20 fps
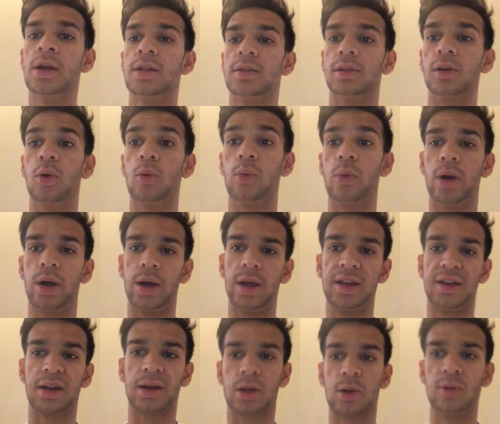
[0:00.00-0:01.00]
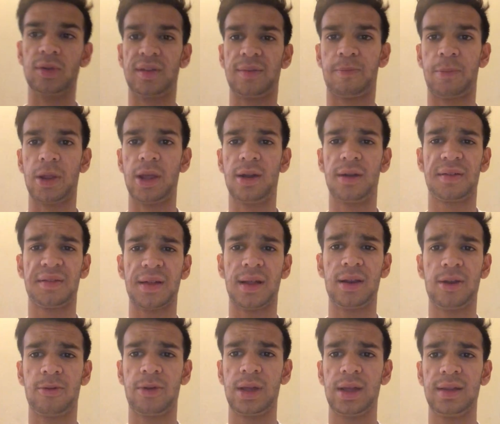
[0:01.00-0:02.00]
So it includes player
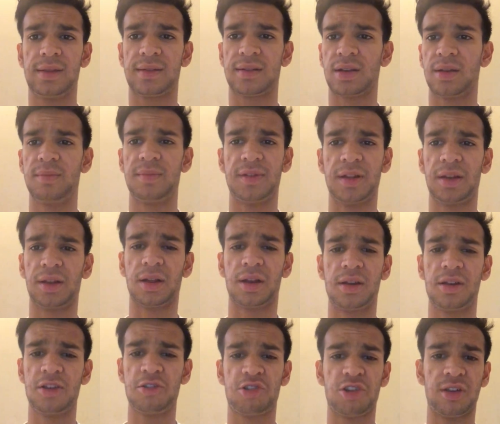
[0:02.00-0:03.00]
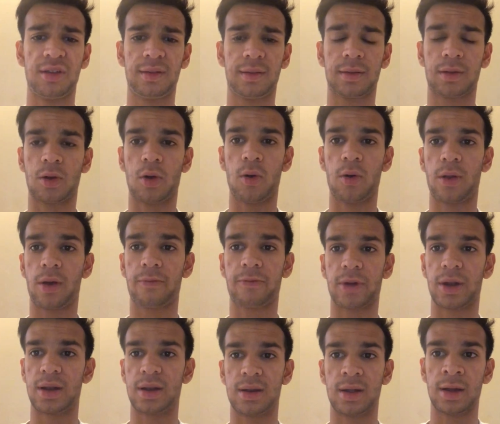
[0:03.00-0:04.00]
salaries, terms and conditions, code of
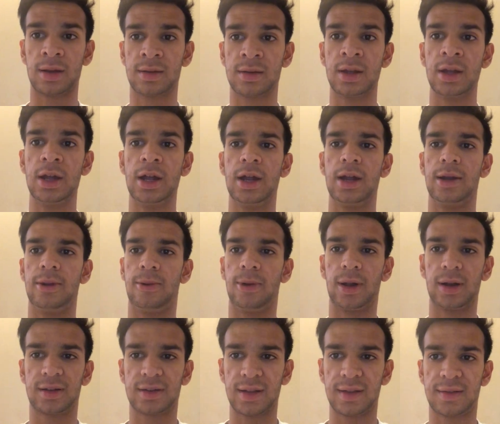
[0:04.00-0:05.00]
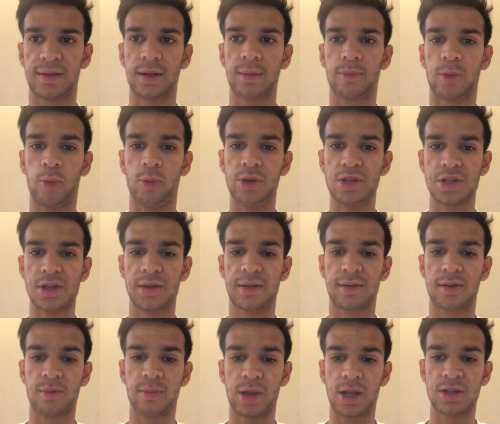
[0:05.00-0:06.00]
conduct, drug testing
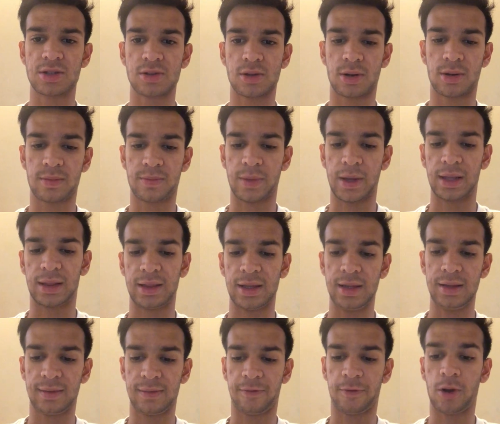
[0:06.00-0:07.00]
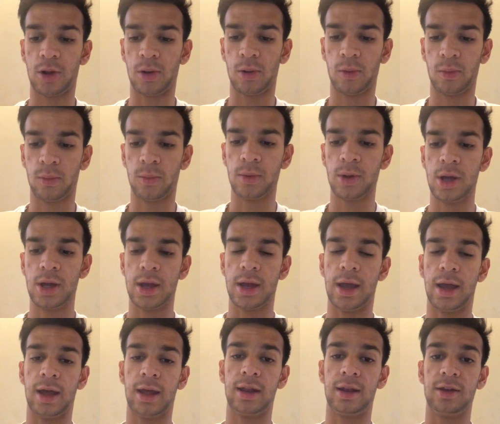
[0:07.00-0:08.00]
provisions to make sure athletes follow
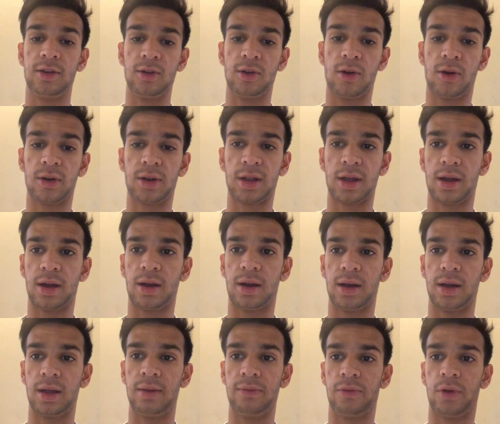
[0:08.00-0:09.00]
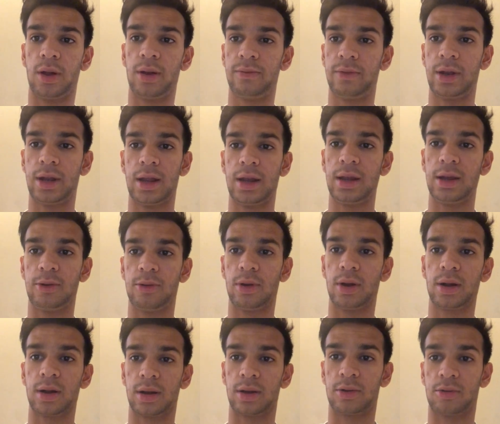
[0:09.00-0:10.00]
and do not involve in any
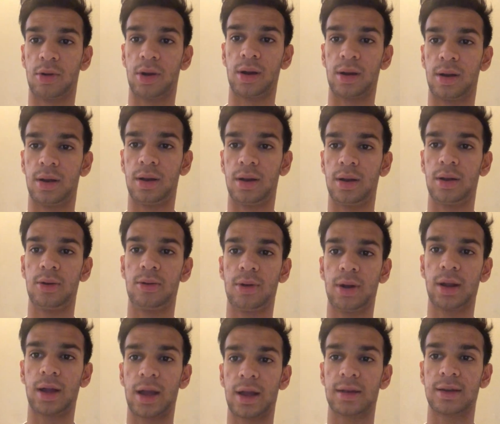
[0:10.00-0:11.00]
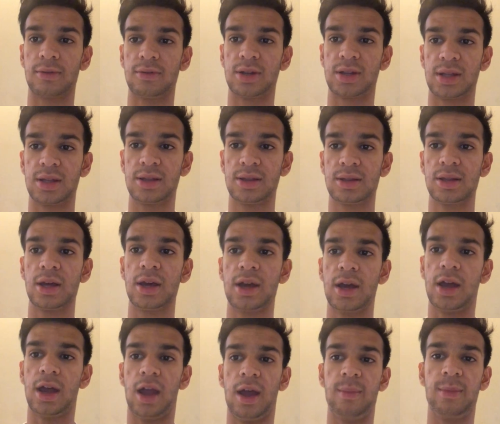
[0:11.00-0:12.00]
drug activities,
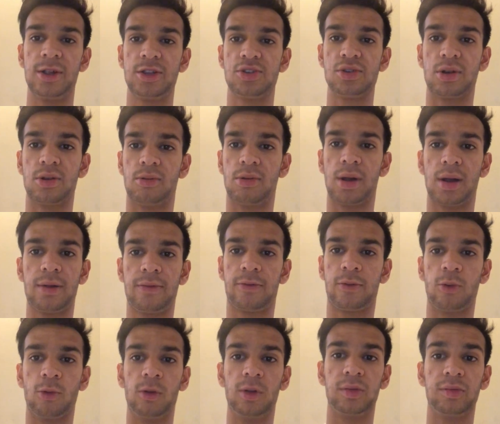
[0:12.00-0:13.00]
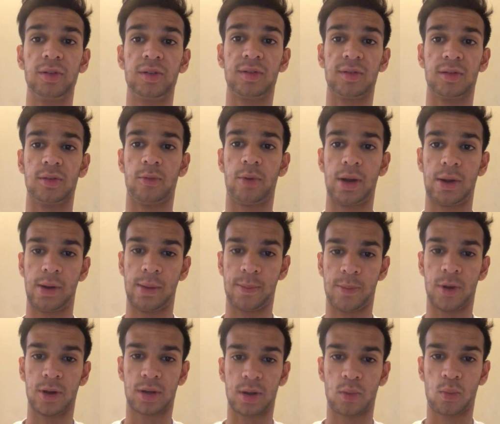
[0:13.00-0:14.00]
amateur draft rules, which is a very
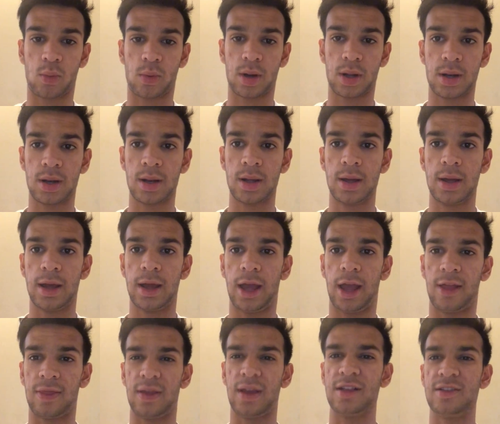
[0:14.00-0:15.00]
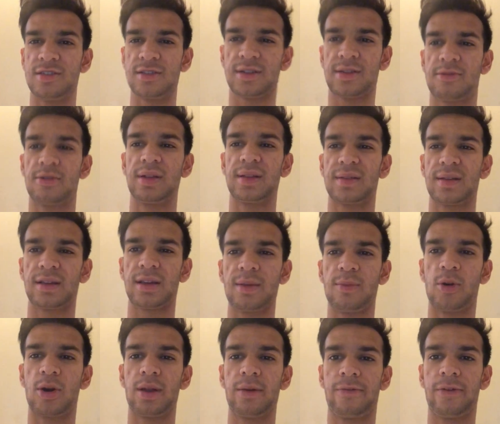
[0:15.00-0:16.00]
important one, and they just recently
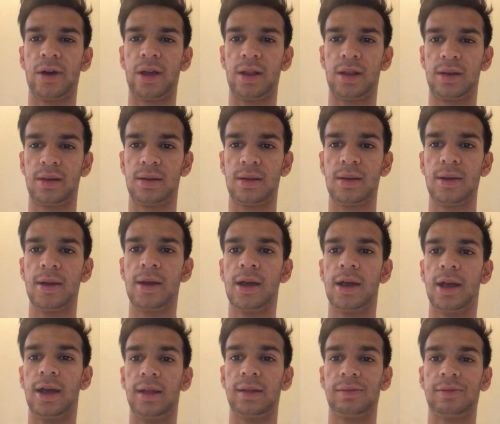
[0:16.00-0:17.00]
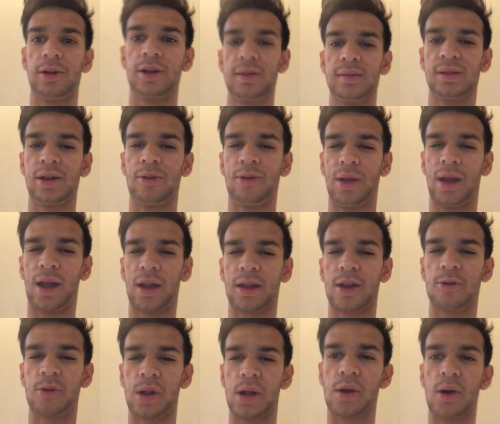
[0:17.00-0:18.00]
modified it, as far as I
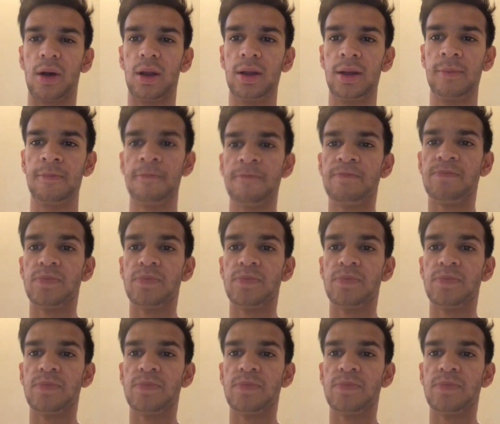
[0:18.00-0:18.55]
can recall it.